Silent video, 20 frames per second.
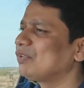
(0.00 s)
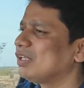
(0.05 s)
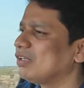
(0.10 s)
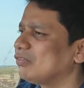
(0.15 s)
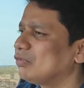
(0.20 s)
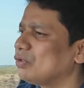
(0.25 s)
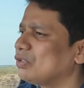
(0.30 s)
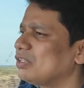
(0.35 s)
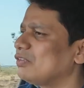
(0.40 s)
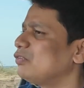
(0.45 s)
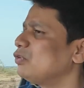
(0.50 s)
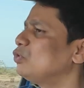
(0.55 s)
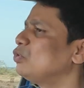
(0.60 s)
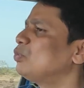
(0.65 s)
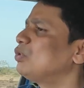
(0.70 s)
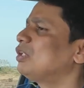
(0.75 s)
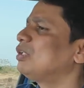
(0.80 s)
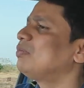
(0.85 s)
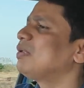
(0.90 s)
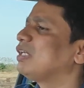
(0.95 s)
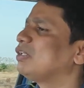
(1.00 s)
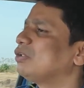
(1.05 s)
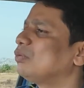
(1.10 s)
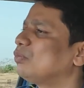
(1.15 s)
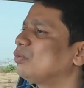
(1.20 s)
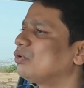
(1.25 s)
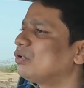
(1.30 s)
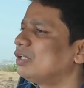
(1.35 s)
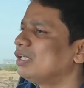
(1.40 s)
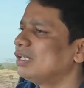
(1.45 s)
Of course, if you do put it in manual
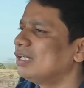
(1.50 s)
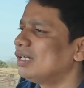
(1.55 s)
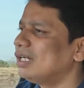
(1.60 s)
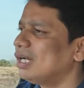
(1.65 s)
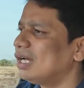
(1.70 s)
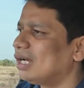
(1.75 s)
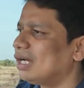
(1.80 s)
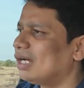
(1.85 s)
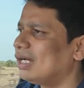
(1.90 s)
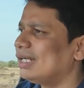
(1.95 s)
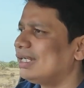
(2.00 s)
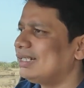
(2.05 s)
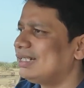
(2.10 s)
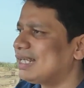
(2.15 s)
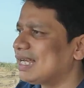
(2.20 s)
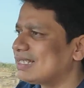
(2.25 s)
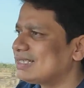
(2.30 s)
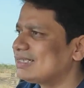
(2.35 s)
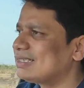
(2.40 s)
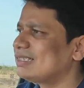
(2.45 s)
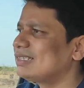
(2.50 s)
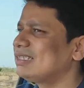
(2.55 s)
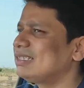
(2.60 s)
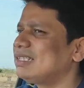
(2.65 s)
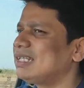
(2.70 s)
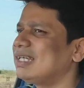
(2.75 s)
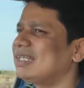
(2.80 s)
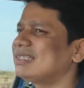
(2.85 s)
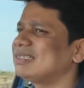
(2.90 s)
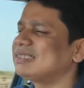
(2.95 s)
mode, it does
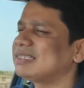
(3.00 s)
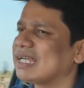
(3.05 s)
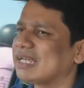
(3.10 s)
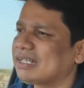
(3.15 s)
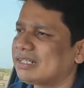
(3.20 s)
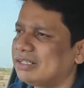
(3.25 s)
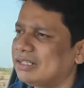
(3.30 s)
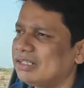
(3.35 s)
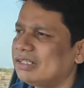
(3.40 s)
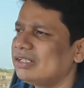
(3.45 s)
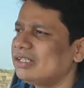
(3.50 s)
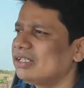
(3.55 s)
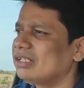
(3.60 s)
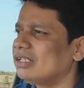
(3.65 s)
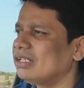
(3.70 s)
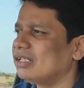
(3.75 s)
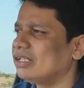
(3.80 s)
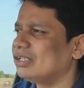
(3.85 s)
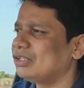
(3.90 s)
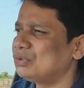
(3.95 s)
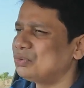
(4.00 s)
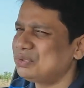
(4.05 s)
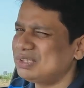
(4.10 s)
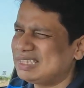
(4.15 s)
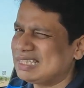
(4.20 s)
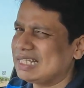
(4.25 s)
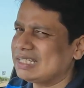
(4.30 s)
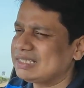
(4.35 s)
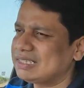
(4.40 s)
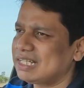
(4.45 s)
take a second to
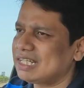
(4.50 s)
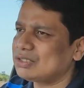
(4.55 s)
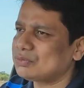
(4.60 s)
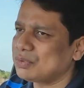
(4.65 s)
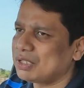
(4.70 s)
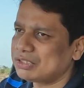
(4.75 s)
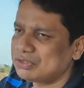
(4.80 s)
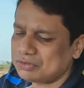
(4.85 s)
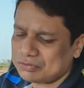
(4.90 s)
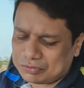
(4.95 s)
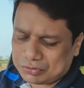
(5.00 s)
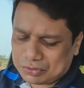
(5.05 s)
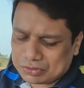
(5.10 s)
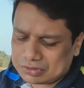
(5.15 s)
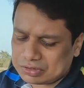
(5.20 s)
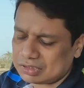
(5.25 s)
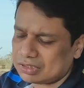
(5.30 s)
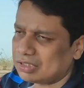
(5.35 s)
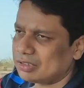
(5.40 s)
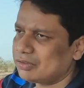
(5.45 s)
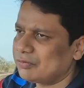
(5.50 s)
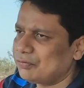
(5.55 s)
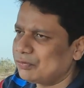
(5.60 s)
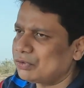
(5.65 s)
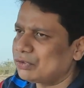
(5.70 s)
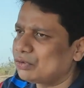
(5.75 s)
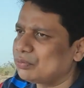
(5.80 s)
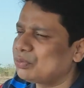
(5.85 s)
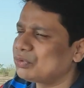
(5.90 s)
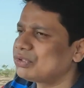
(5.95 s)
change gears once you, of course,
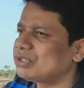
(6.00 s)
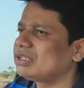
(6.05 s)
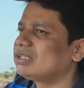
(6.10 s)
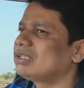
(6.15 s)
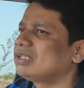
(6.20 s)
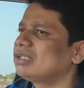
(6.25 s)
push it